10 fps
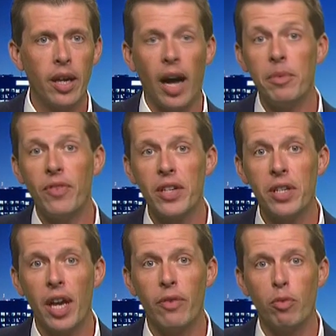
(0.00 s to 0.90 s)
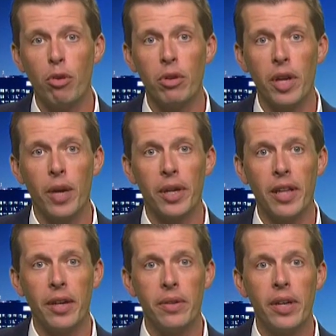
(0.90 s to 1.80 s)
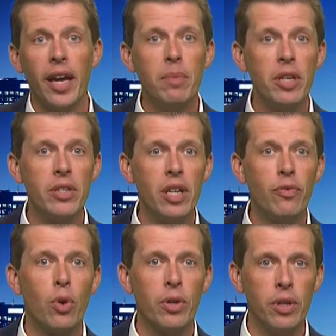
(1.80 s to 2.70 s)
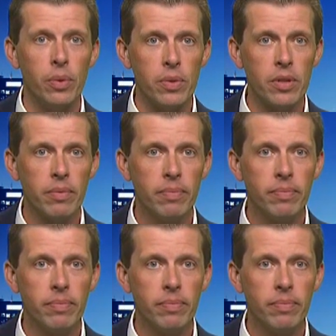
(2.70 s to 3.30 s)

I'm investigative reporter Eric Leonard, NBC4 News.